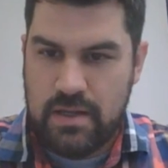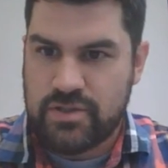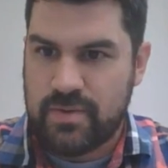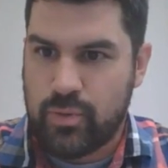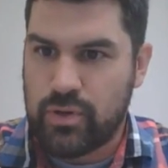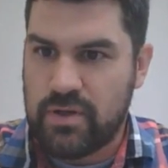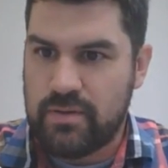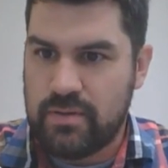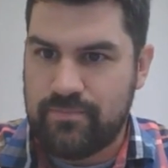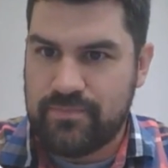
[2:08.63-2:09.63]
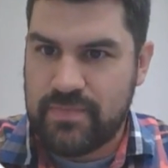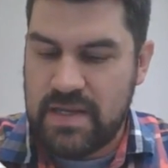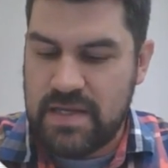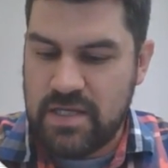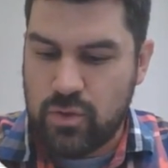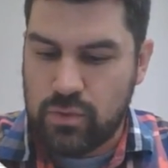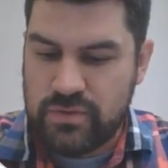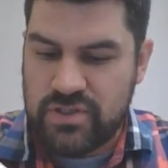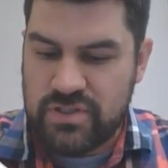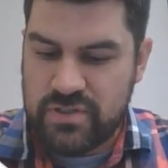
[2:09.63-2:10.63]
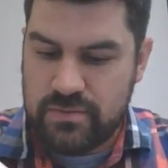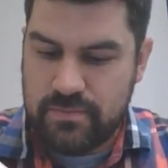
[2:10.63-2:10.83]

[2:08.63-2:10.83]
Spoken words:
So I'm going to put equals